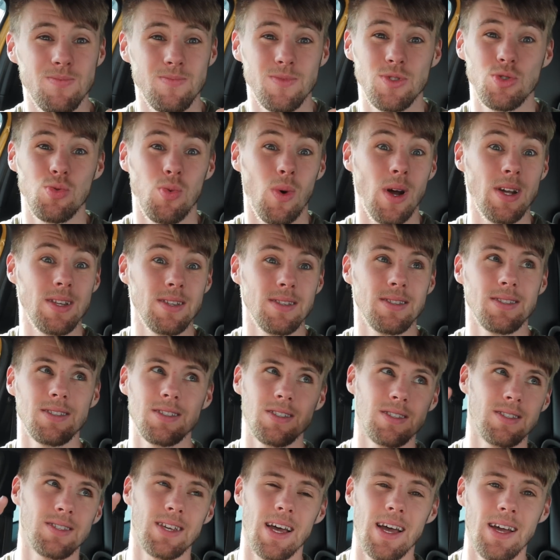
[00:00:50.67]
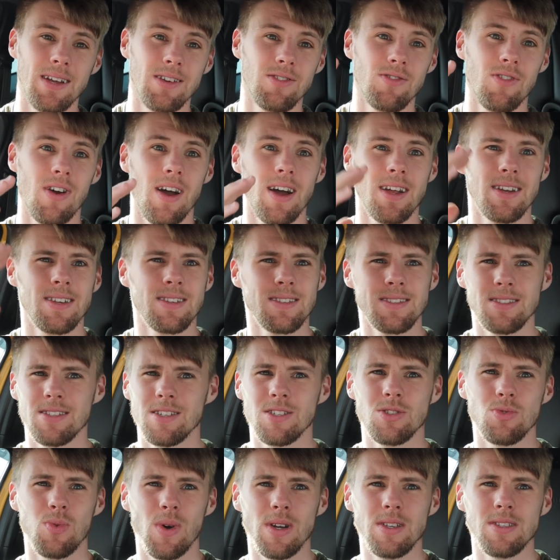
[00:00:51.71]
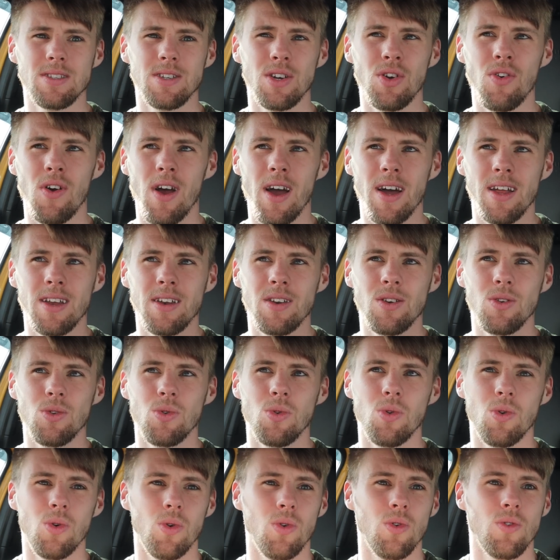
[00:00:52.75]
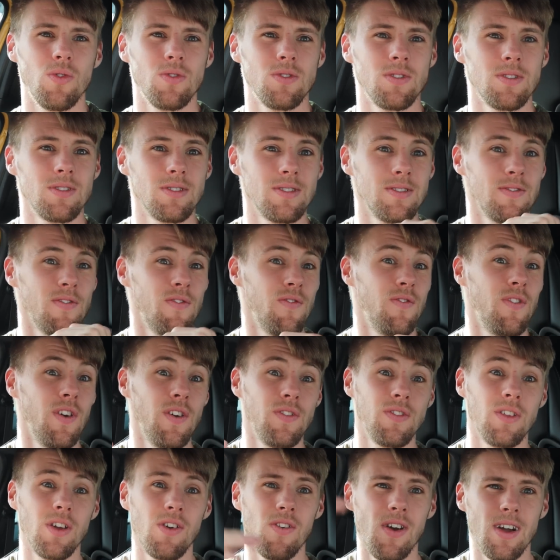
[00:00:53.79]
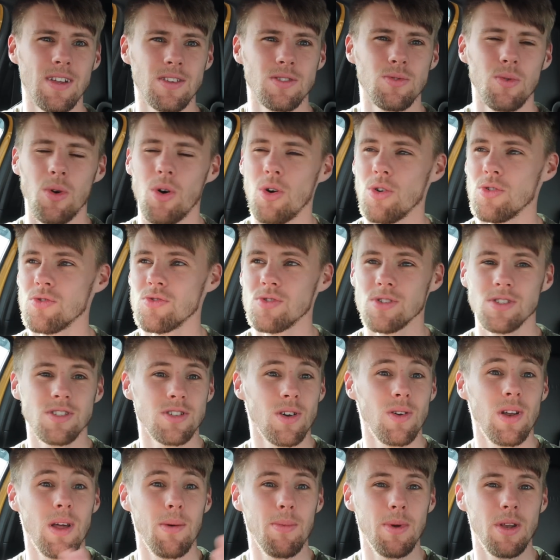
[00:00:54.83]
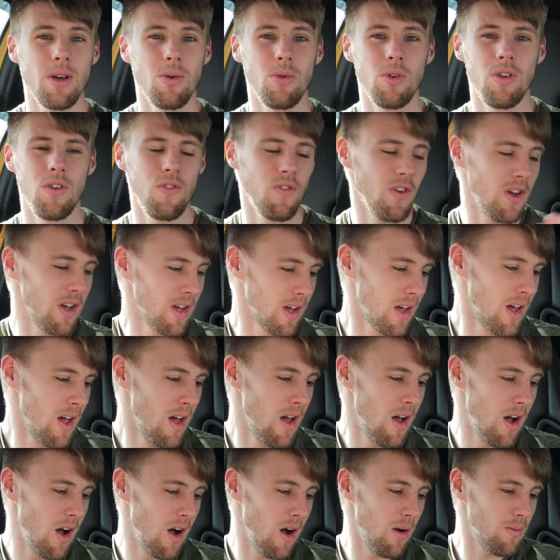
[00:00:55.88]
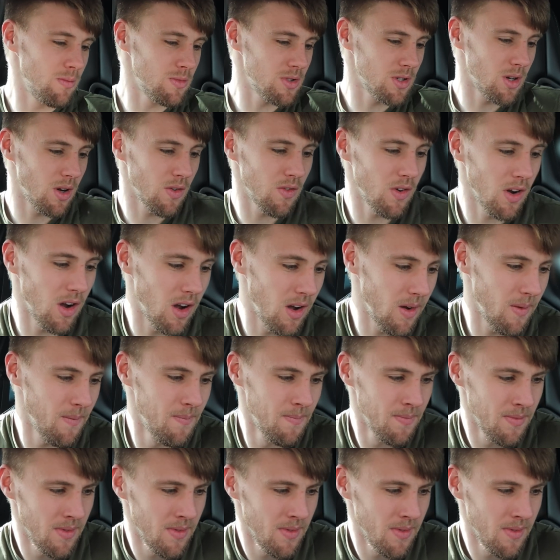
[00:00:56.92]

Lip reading: 10 grand to 20 grand, or 50 grand to 100. So let me know what you think. So I've got